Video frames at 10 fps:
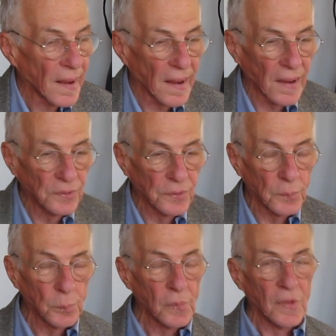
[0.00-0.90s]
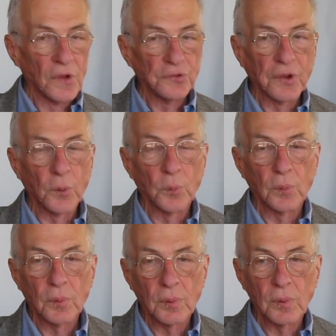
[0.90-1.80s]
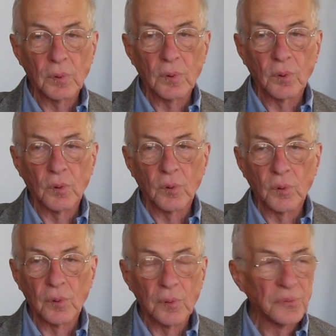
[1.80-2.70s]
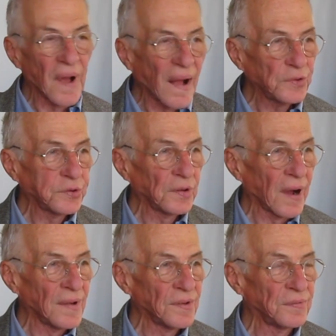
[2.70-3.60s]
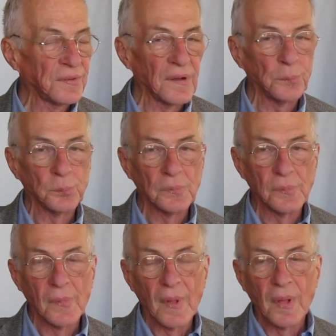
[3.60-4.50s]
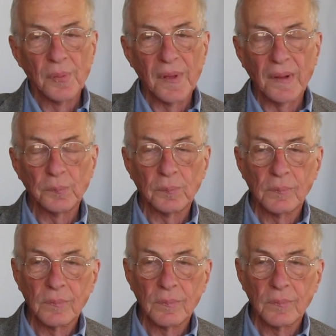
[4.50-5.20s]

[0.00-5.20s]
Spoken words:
And so that's the kind of thing that